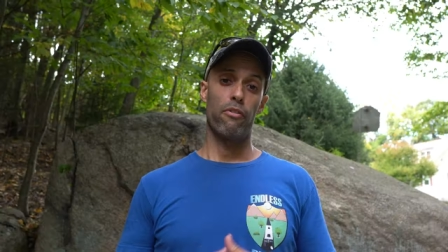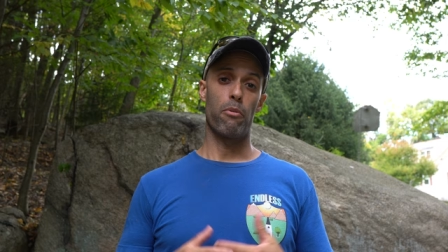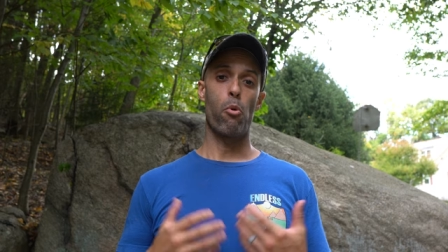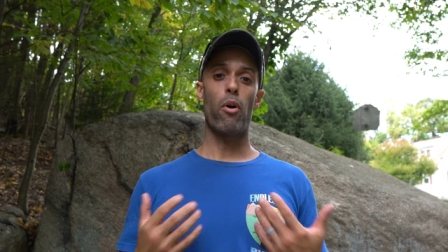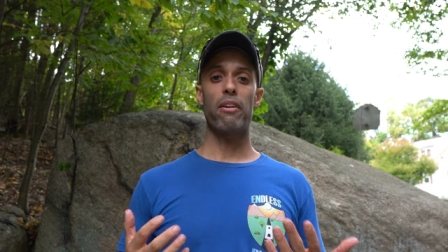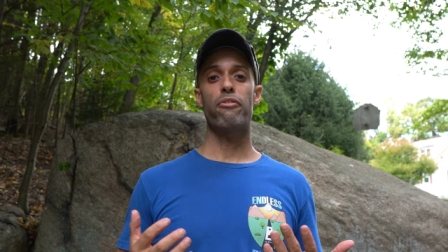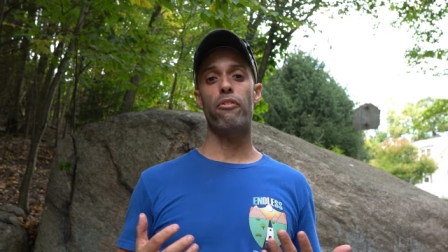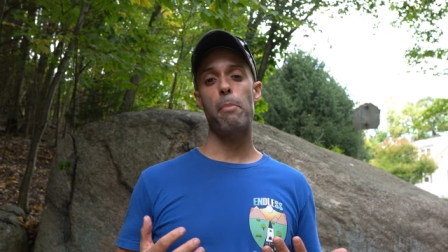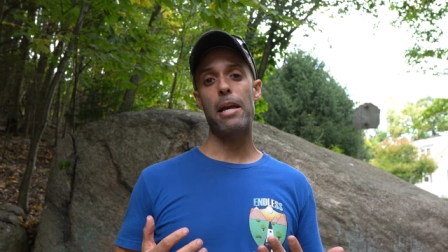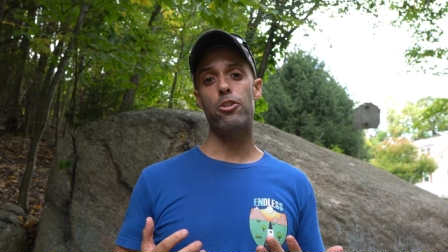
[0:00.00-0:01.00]
For more
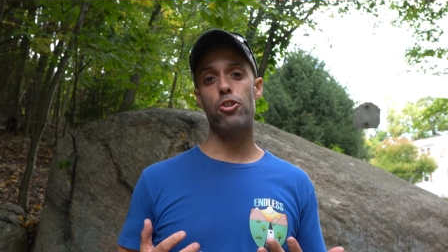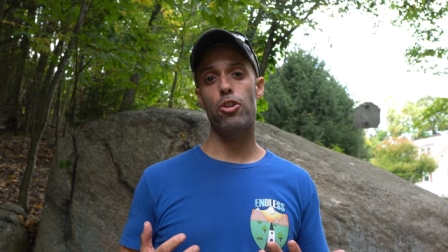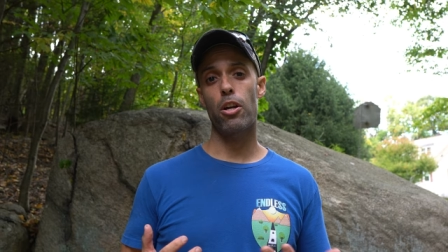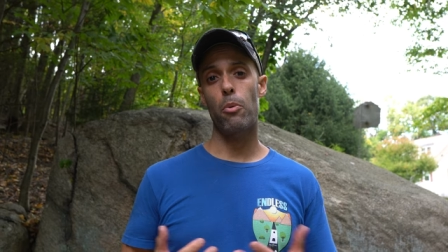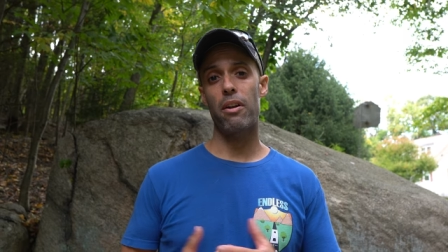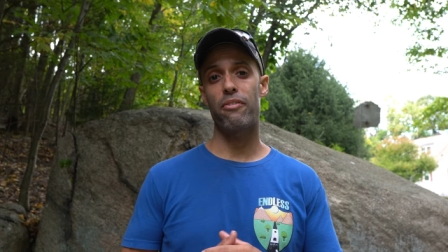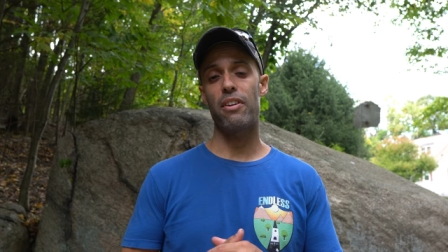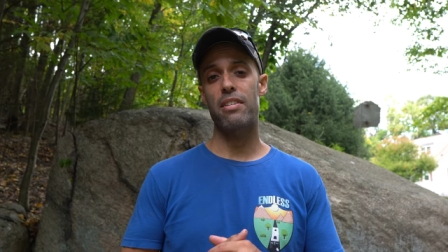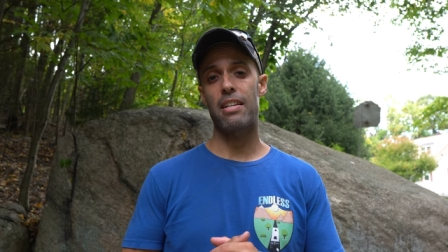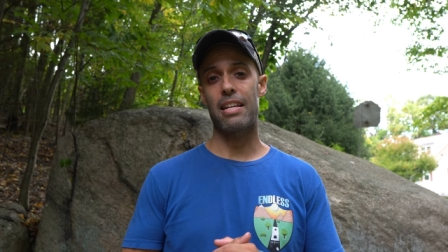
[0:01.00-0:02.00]
information, you're going to want to
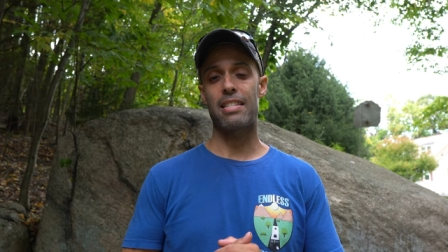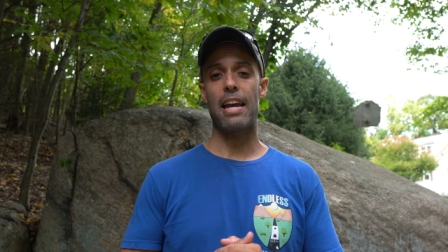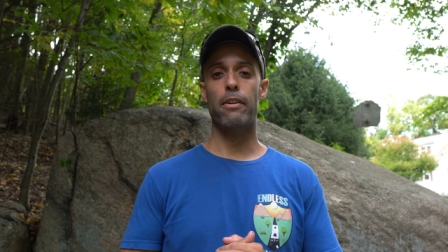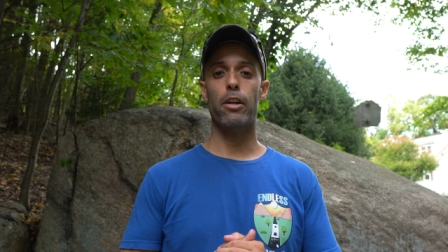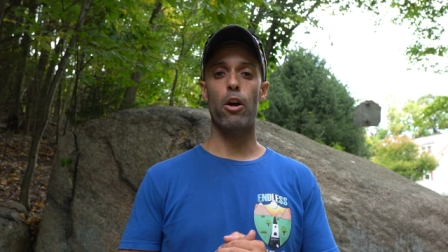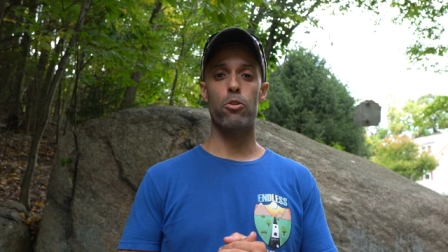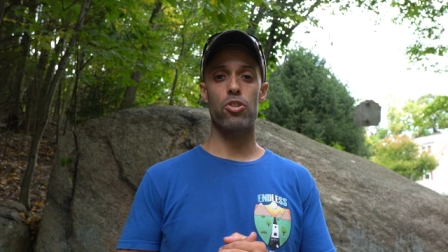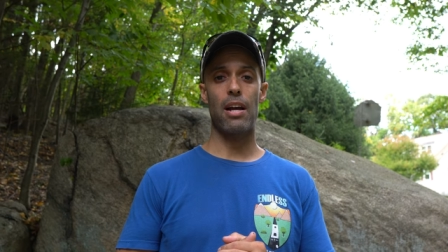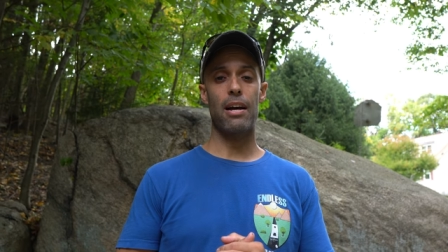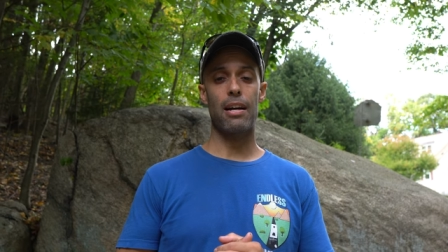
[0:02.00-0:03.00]
visit
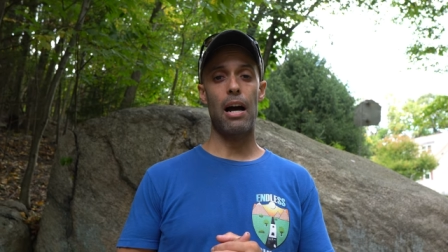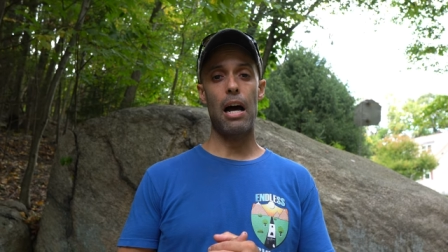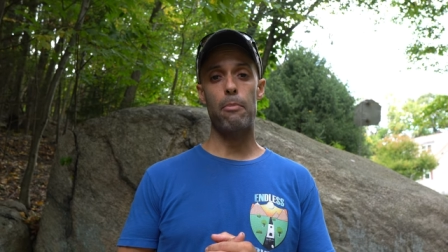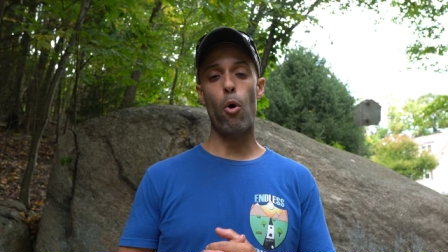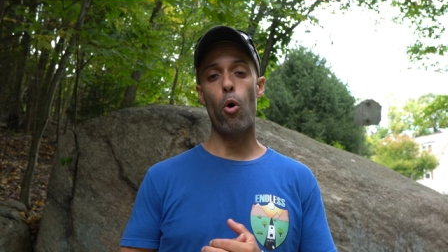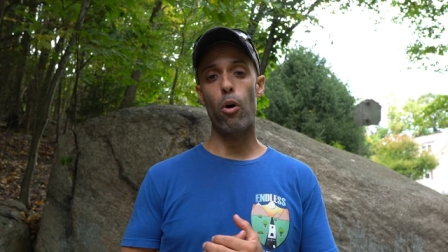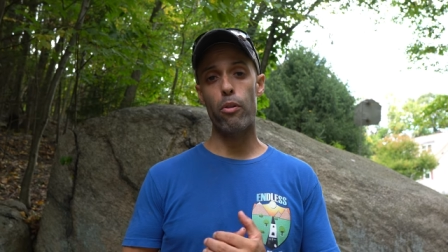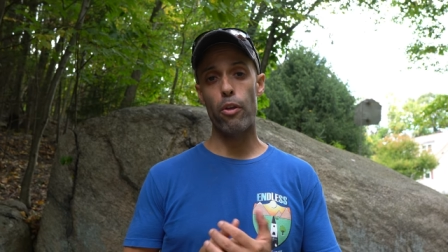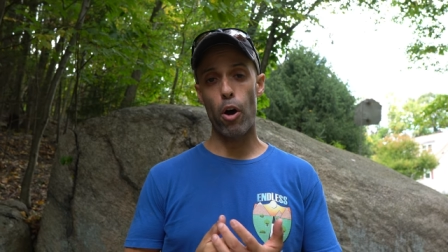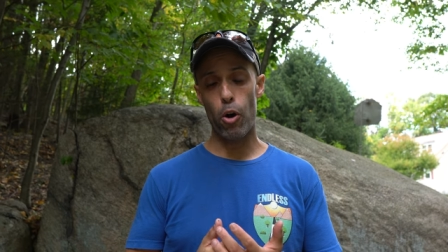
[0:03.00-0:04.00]
EntegraCoach.com,
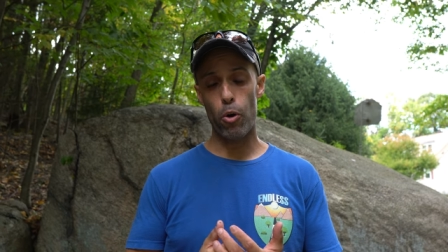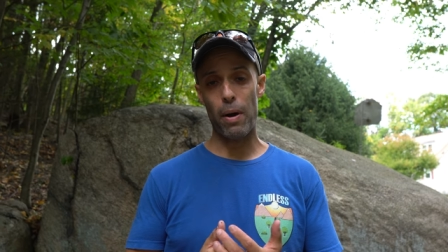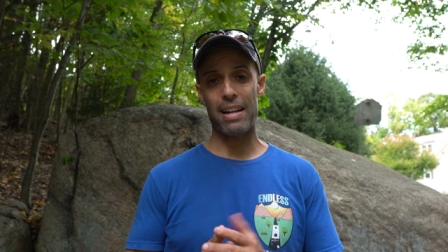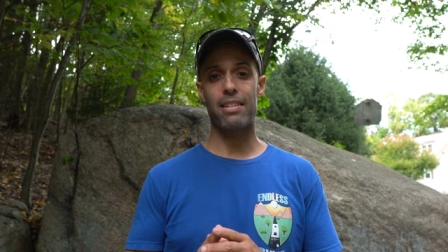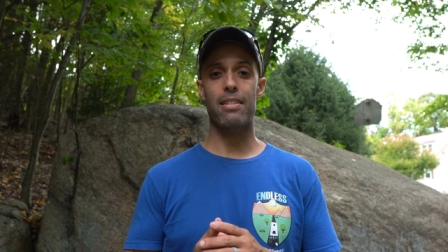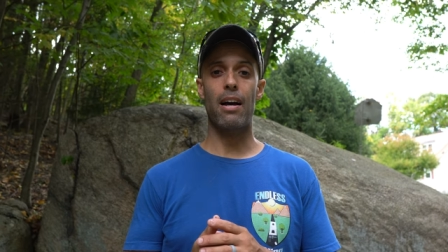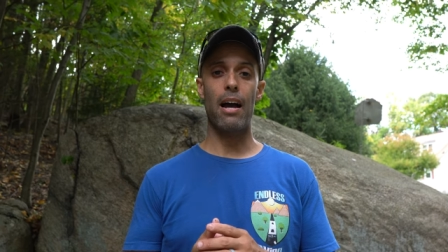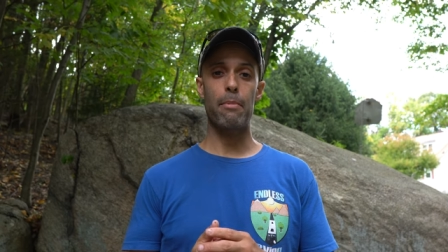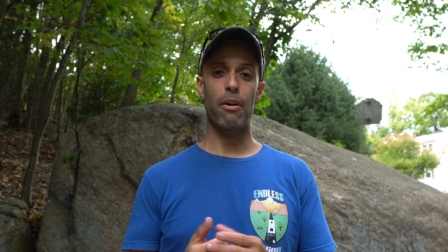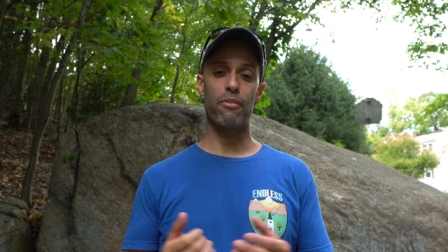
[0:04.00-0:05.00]
although at the
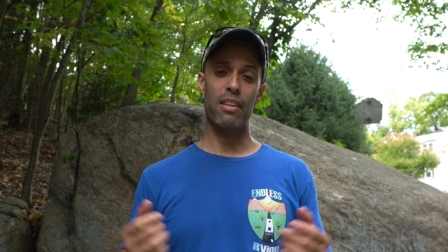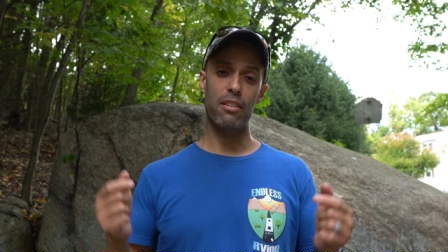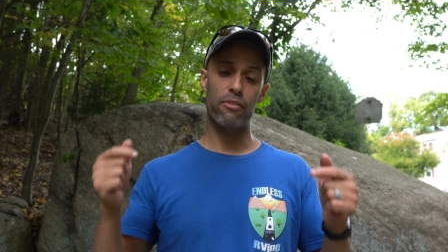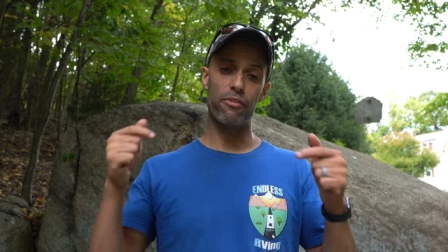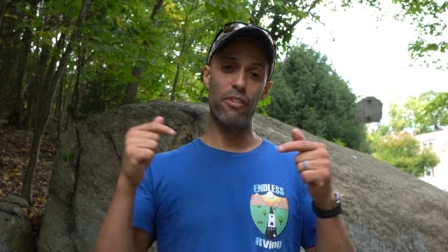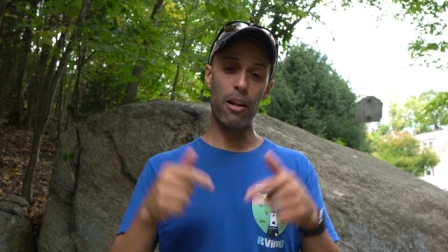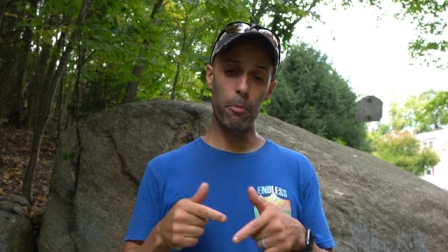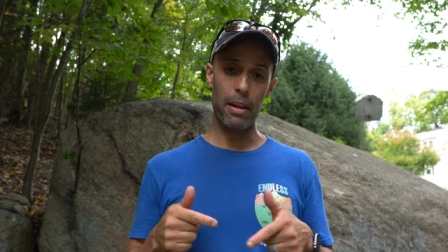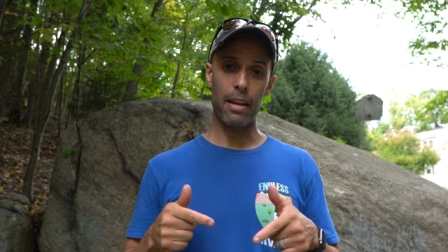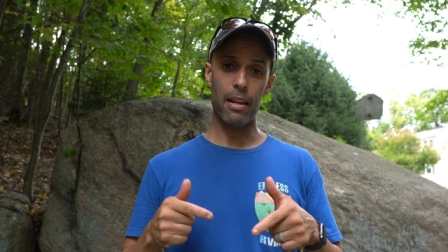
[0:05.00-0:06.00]
time of this
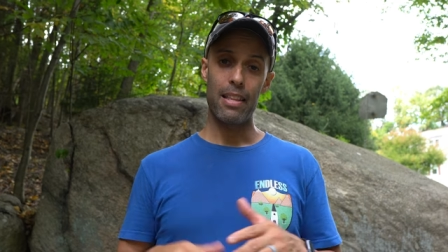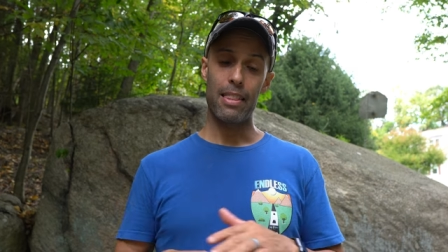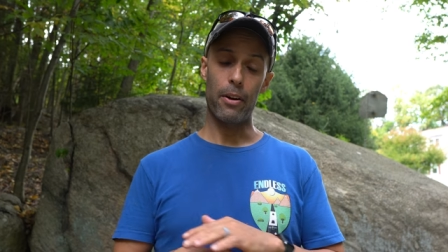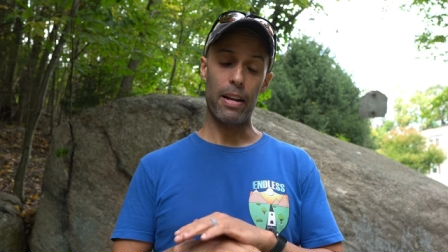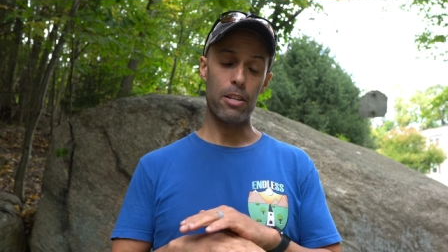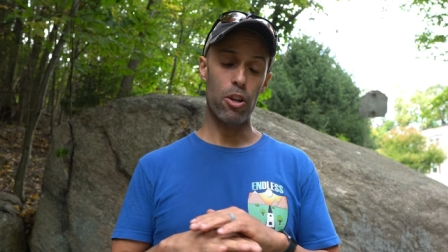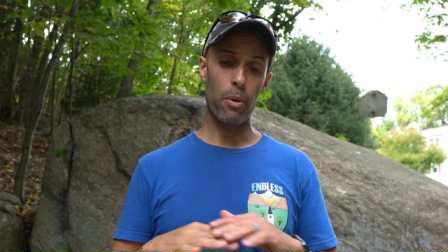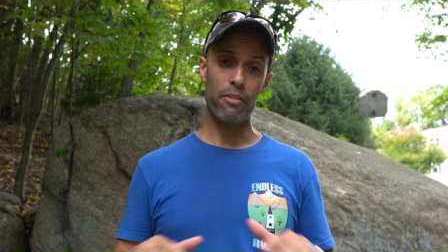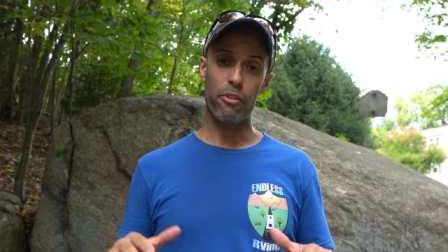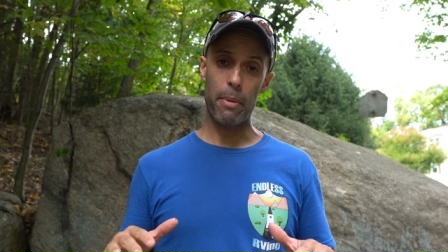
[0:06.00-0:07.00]
filming, there is no
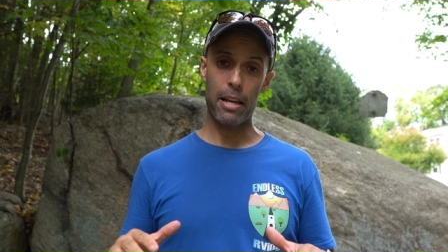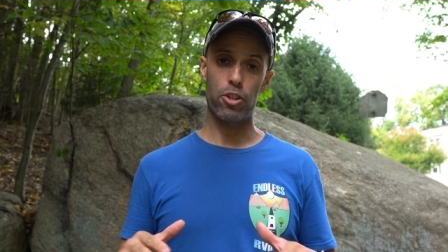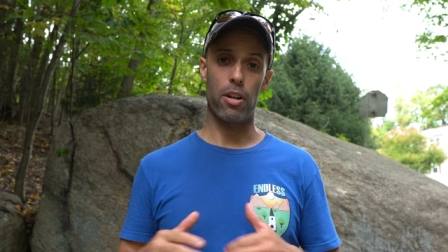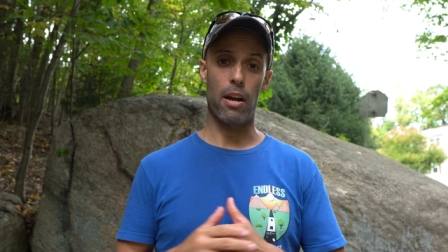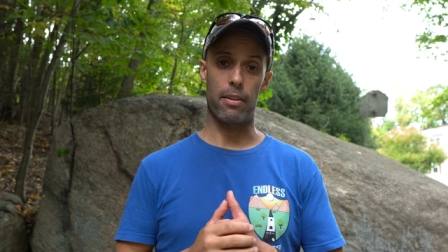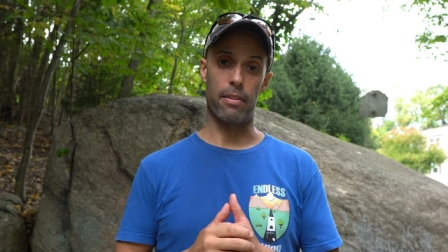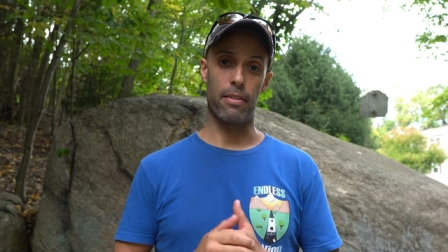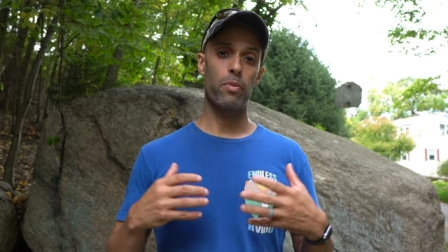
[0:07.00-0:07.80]
information on it.